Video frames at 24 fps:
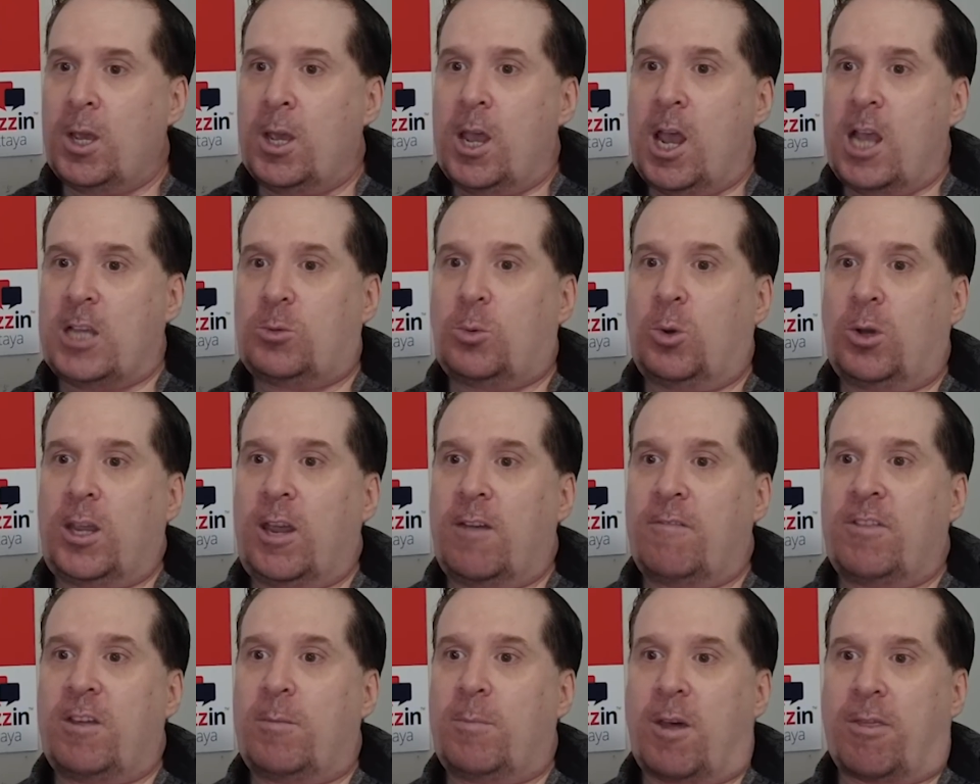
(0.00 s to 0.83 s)
is we'll
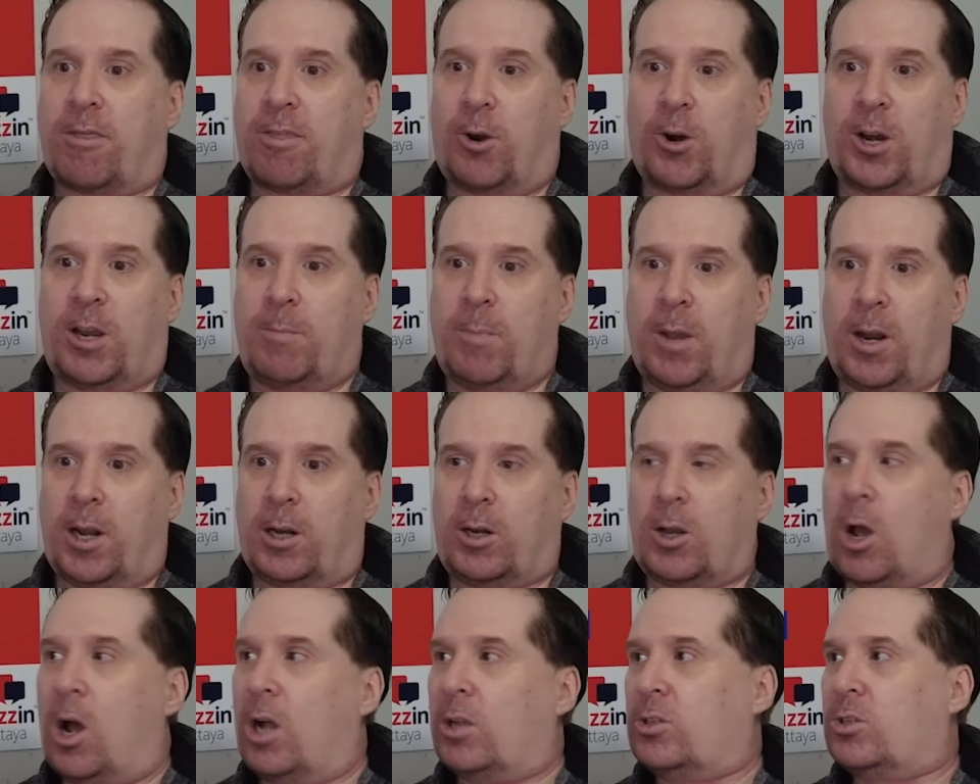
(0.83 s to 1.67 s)
give them a
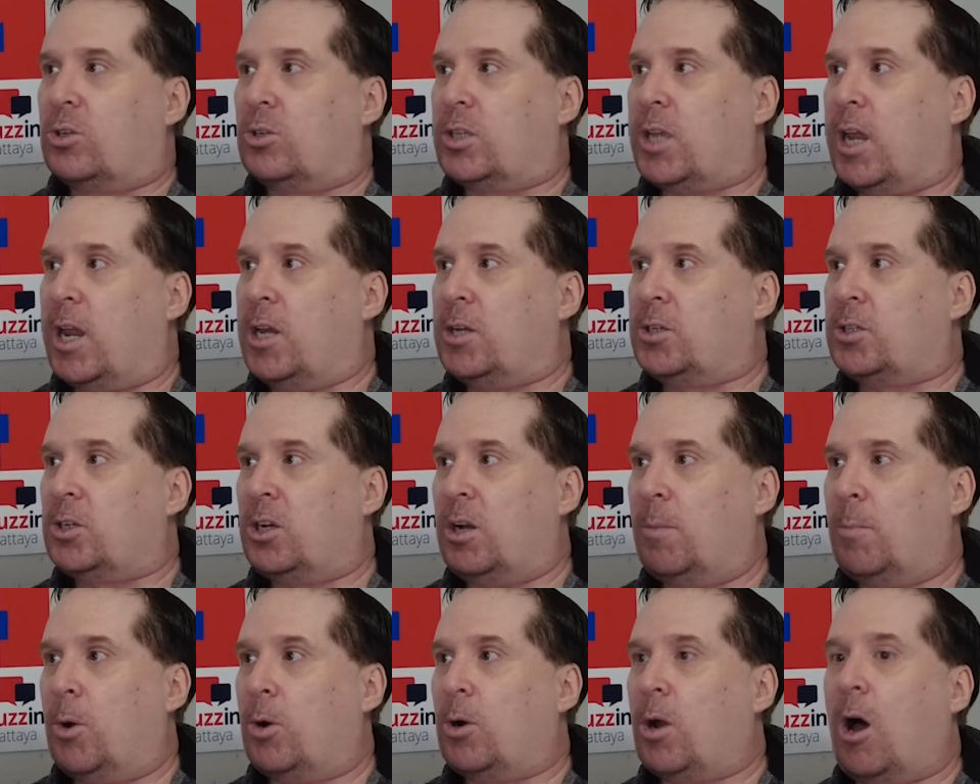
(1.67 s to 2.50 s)
30-minute
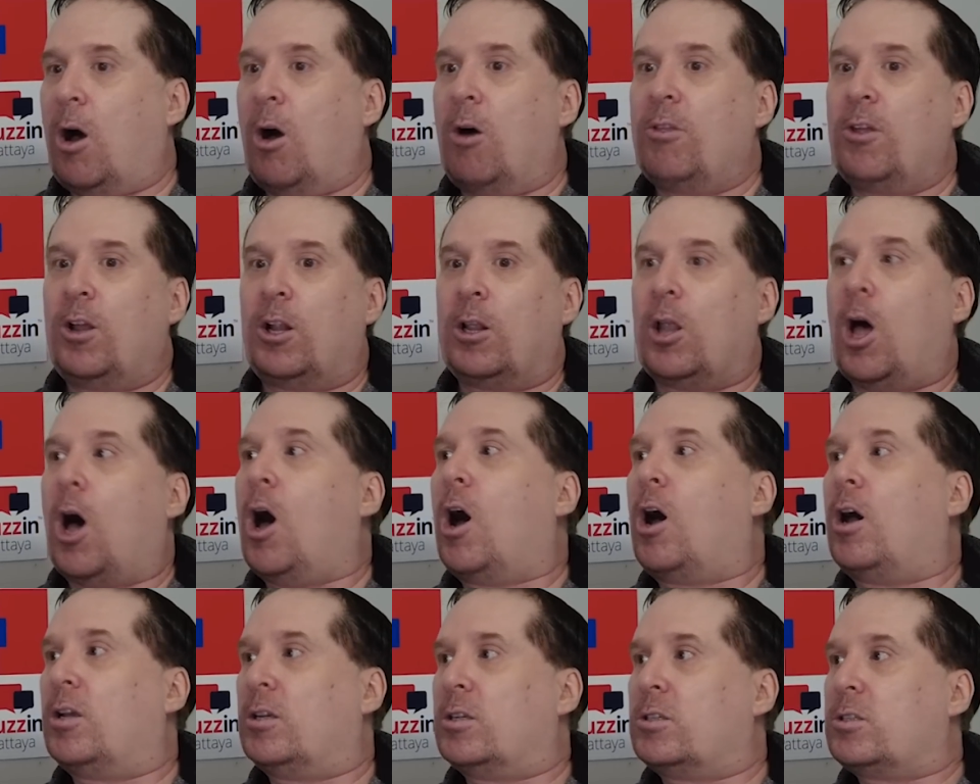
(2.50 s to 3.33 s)
consultation about all the
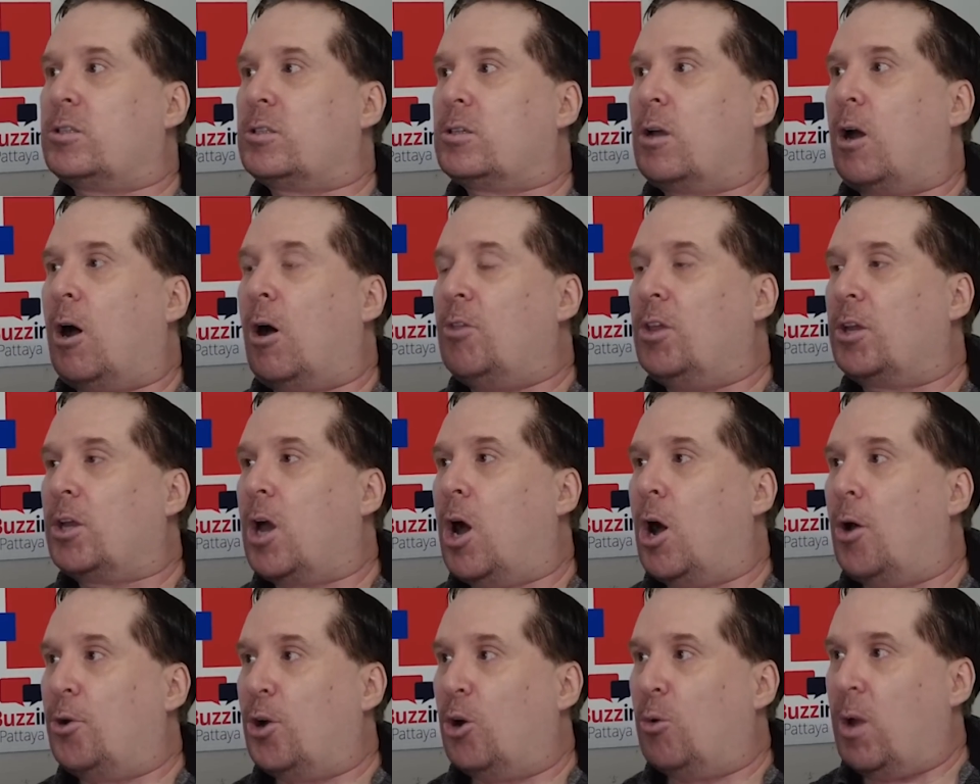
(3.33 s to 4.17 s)
laws, all the
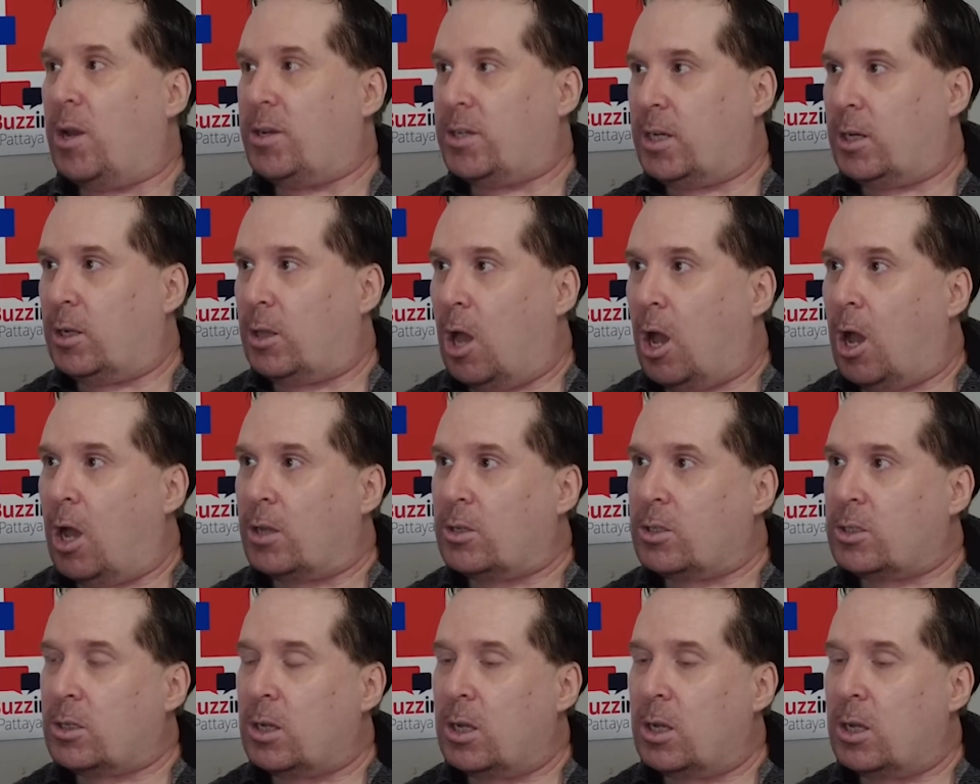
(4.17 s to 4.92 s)
condo renting laws.